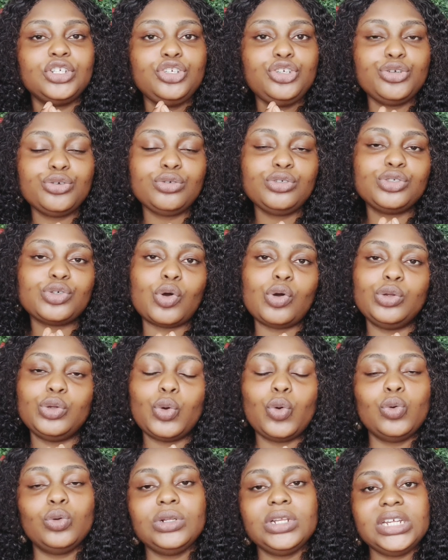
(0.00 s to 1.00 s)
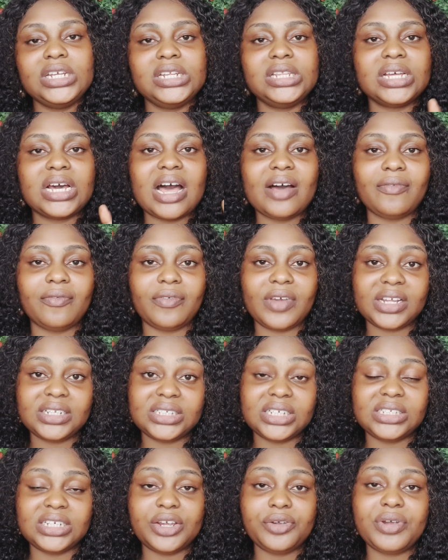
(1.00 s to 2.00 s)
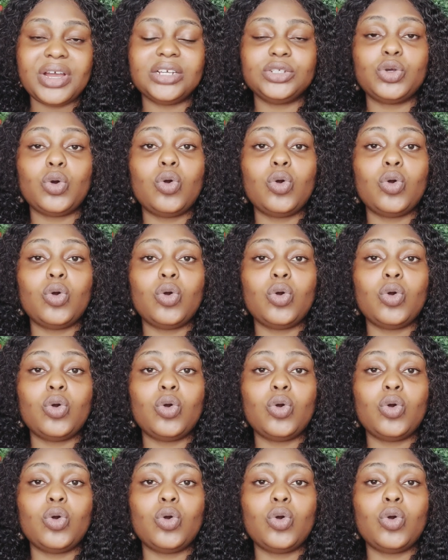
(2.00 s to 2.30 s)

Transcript: use on only the affected areas